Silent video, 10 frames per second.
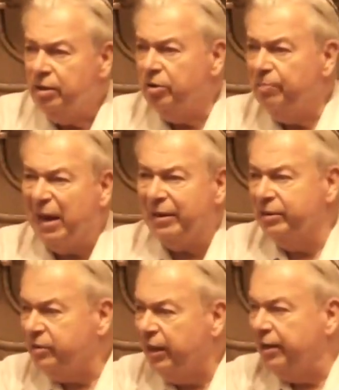
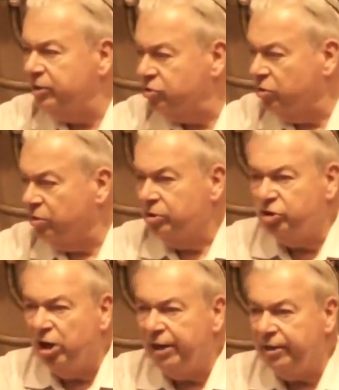Bangladesh or
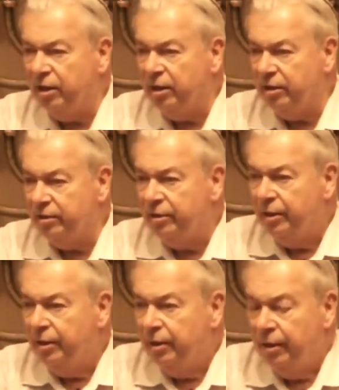China.